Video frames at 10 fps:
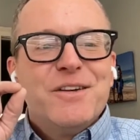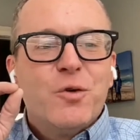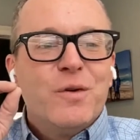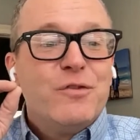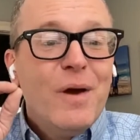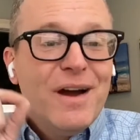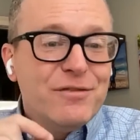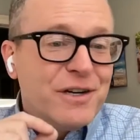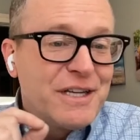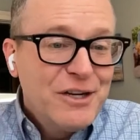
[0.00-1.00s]
So if you
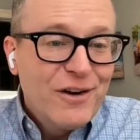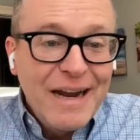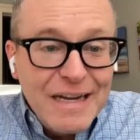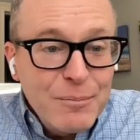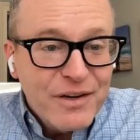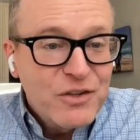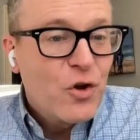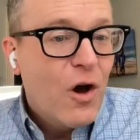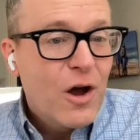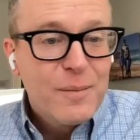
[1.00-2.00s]
ever hear anybody
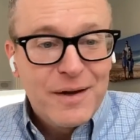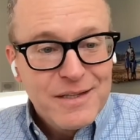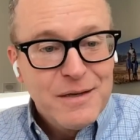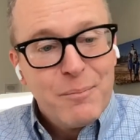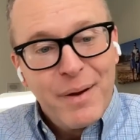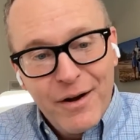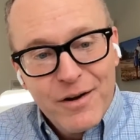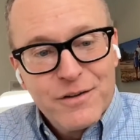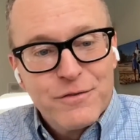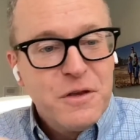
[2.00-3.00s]
talk about the
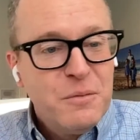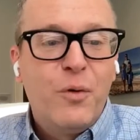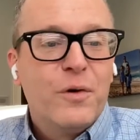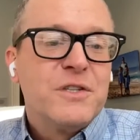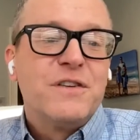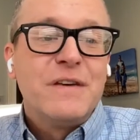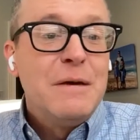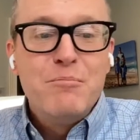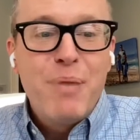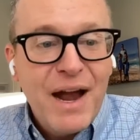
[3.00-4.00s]
imperative or the importance of
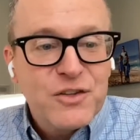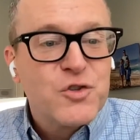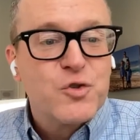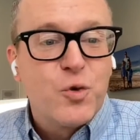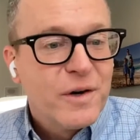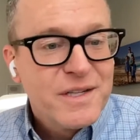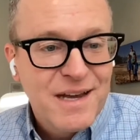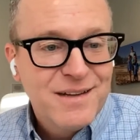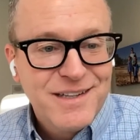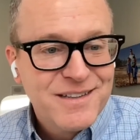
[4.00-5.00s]
impact
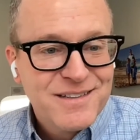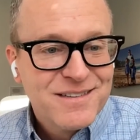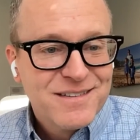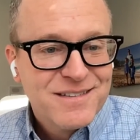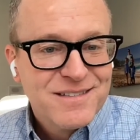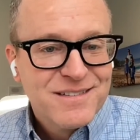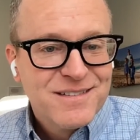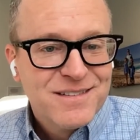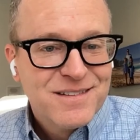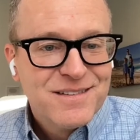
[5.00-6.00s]
storytelling,
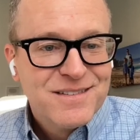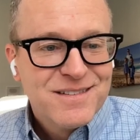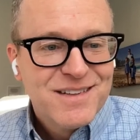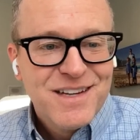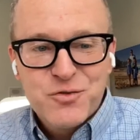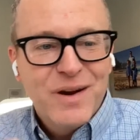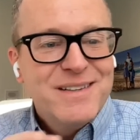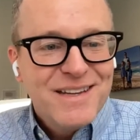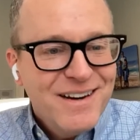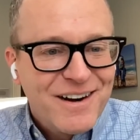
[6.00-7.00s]
it's
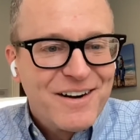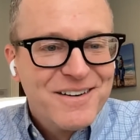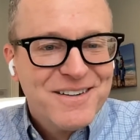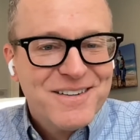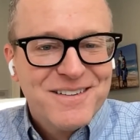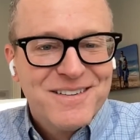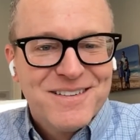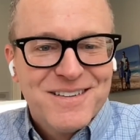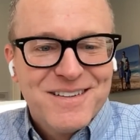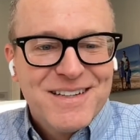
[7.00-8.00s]
right there.
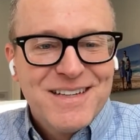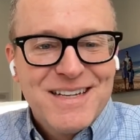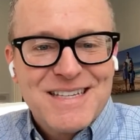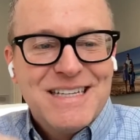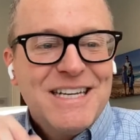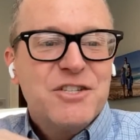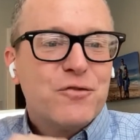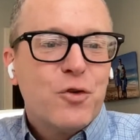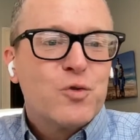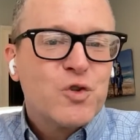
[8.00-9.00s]
It's in each
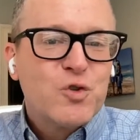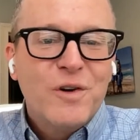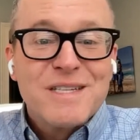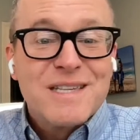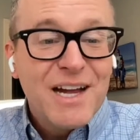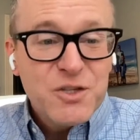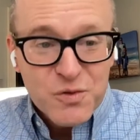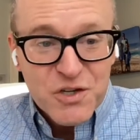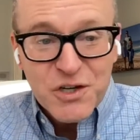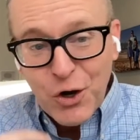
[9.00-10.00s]
of those stories. That's
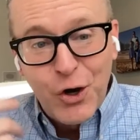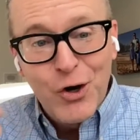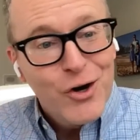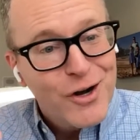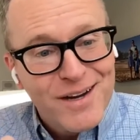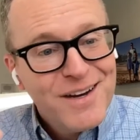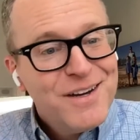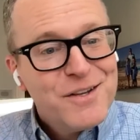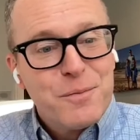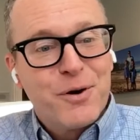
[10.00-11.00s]
what's going to hook
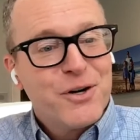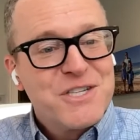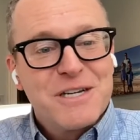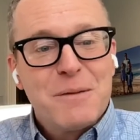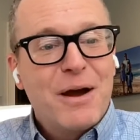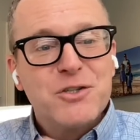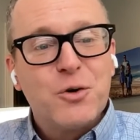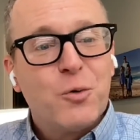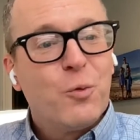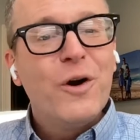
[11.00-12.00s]
the person about
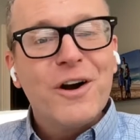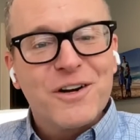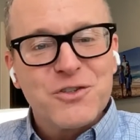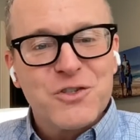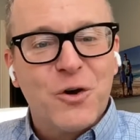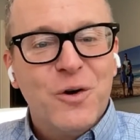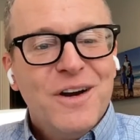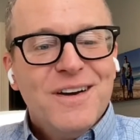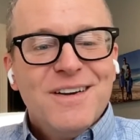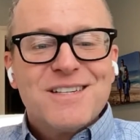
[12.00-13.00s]
your work. So
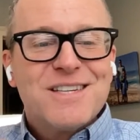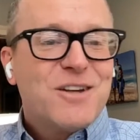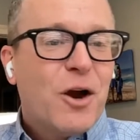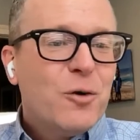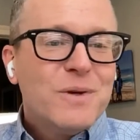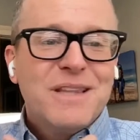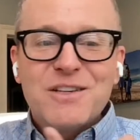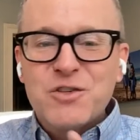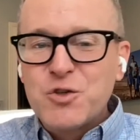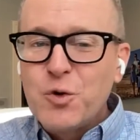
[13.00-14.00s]
start with
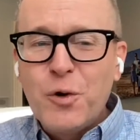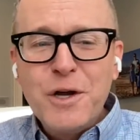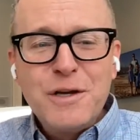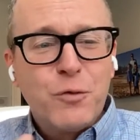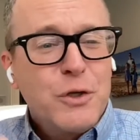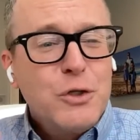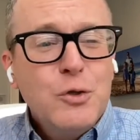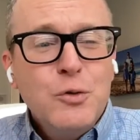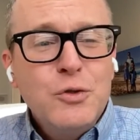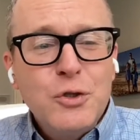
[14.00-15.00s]
that story of what
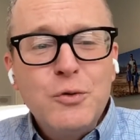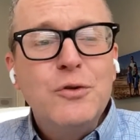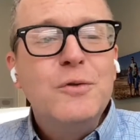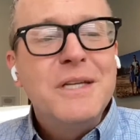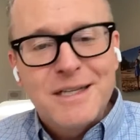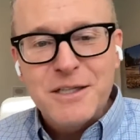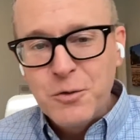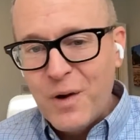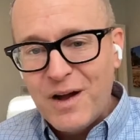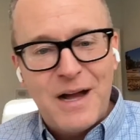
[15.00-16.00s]
you do uniquely
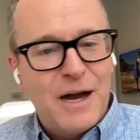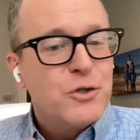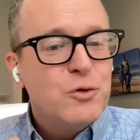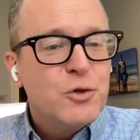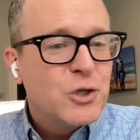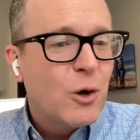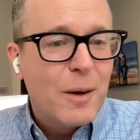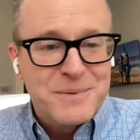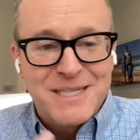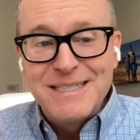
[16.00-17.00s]
well, how you show
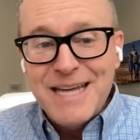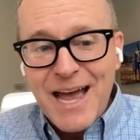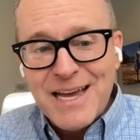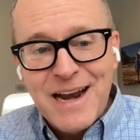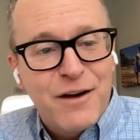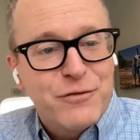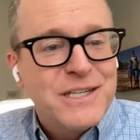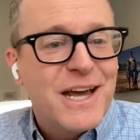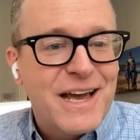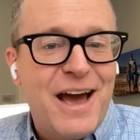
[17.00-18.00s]
up today and every
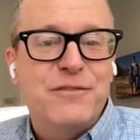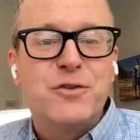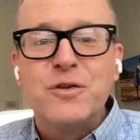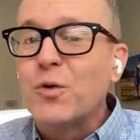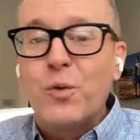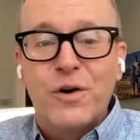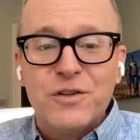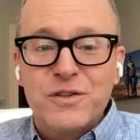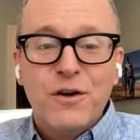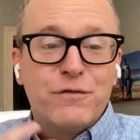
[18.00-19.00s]
day after in the
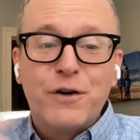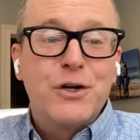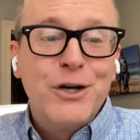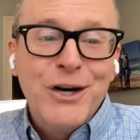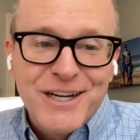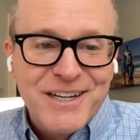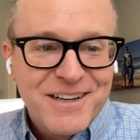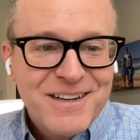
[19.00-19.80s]
world for good.